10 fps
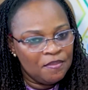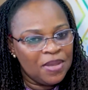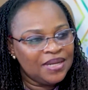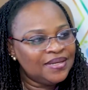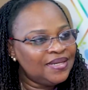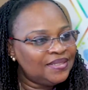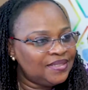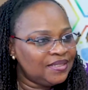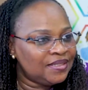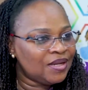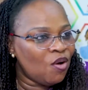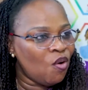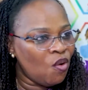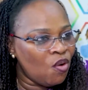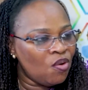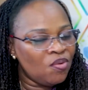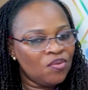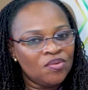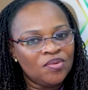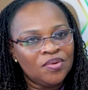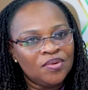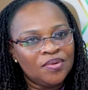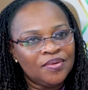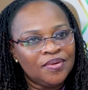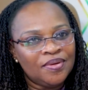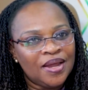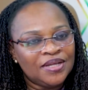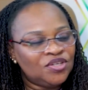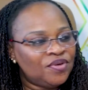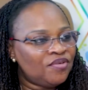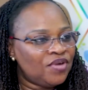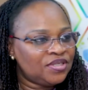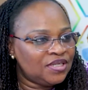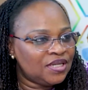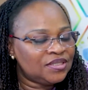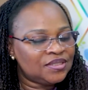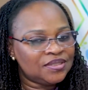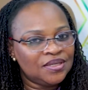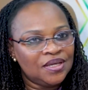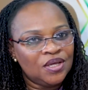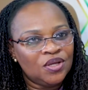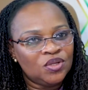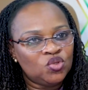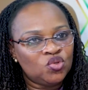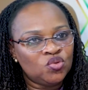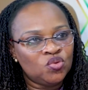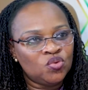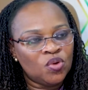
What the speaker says: mandating all Nigerian residents to